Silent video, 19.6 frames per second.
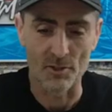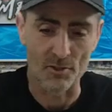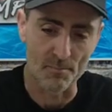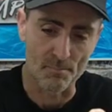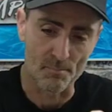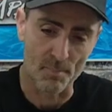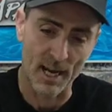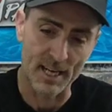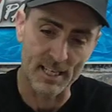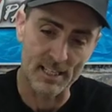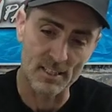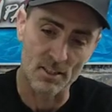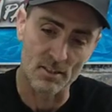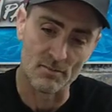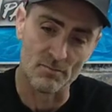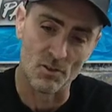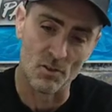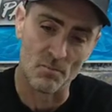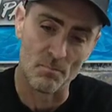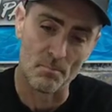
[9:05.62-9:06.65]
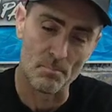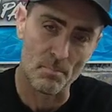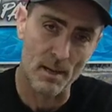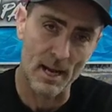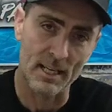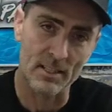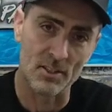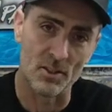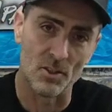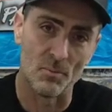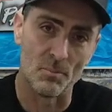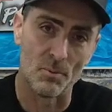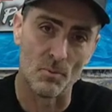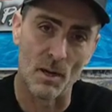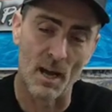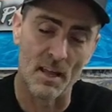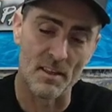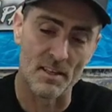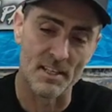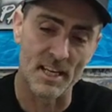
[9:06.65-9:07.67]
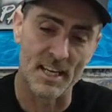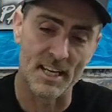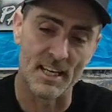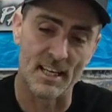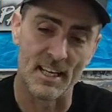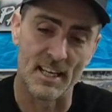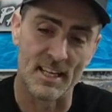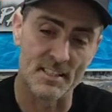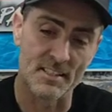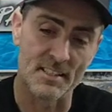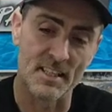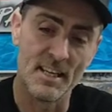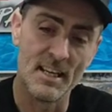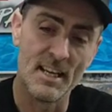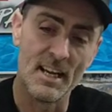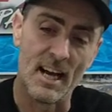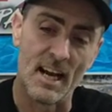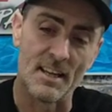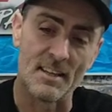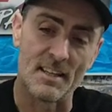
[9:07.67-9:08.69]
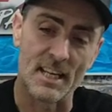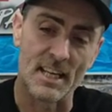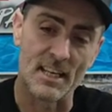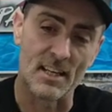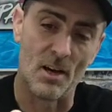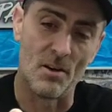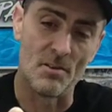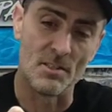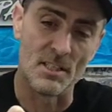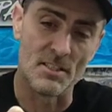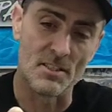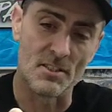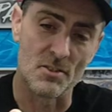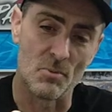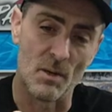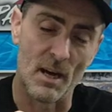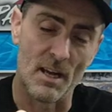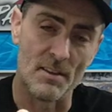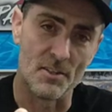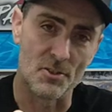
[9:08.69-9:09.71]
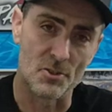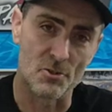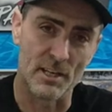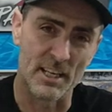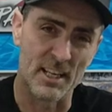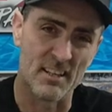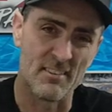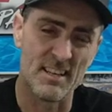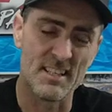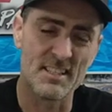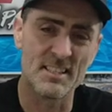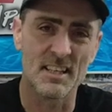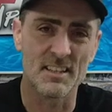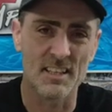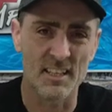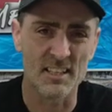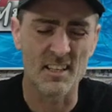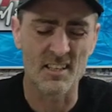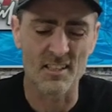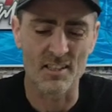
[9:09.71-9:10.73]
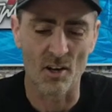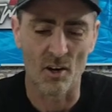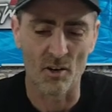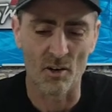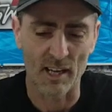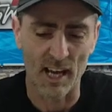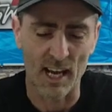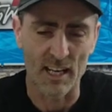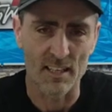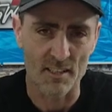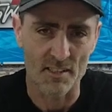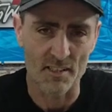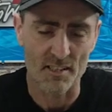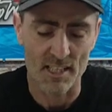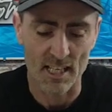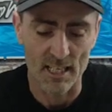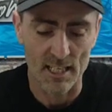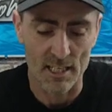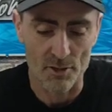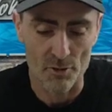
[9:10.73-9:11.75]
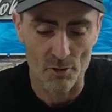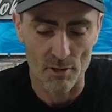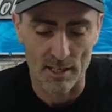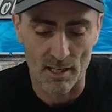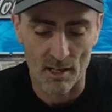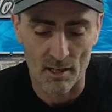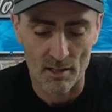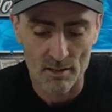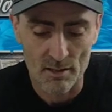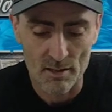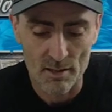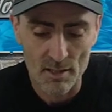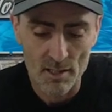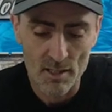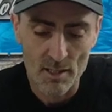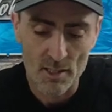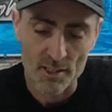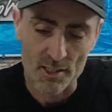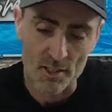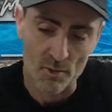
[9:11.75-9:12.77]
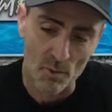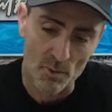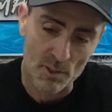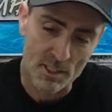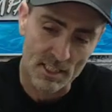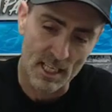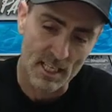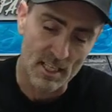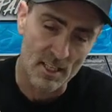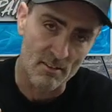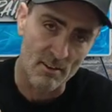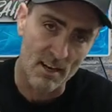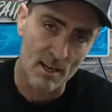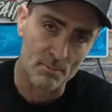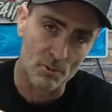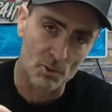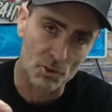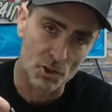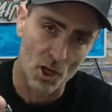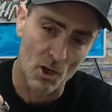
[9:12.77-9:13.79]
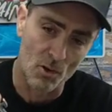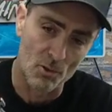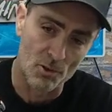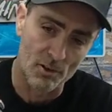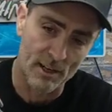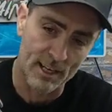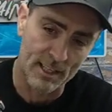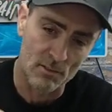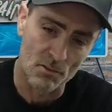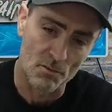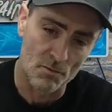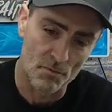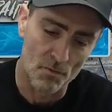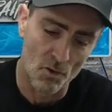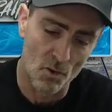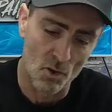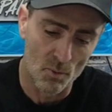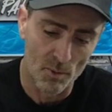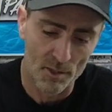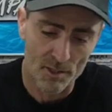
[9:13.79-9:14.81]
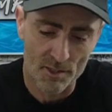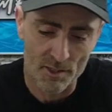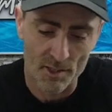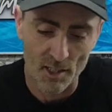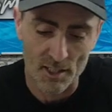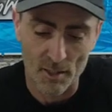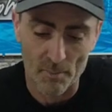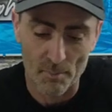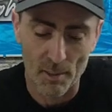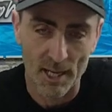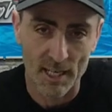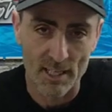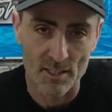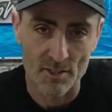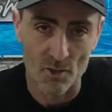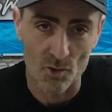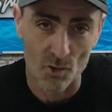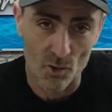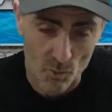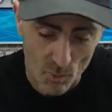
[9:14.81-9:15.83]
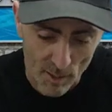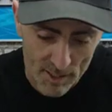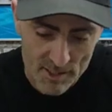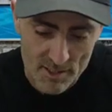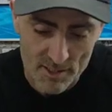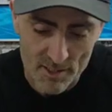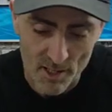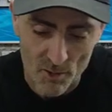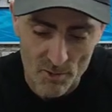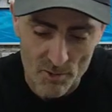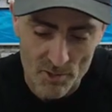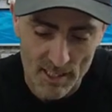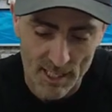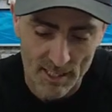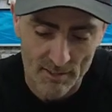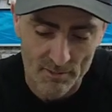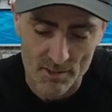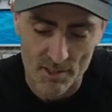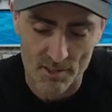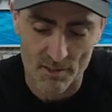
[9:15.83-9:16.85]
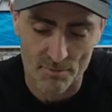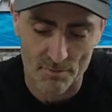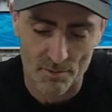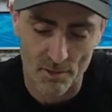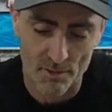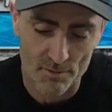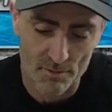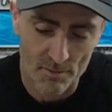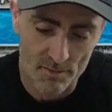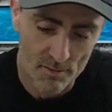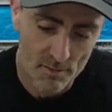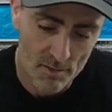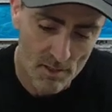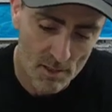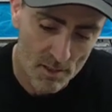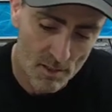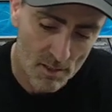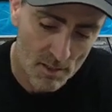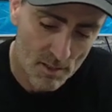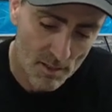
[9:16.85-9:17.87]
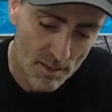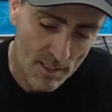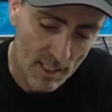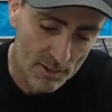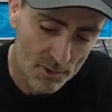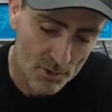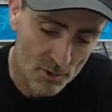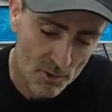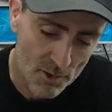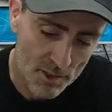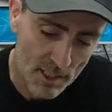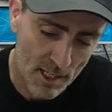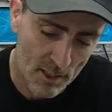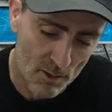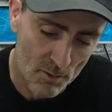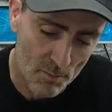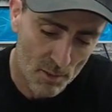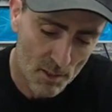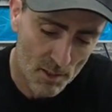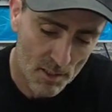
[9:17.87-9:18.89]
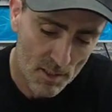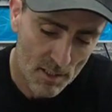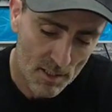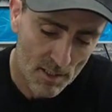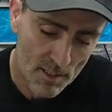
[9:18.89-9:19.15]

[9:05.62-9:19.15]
because paint can run back up where the needle is, and then it goes into where the trigger is, and then you start getting a sticky trigger. So always keep your airbrush holder angled forward, so your paint's always nose down to the front. That does help.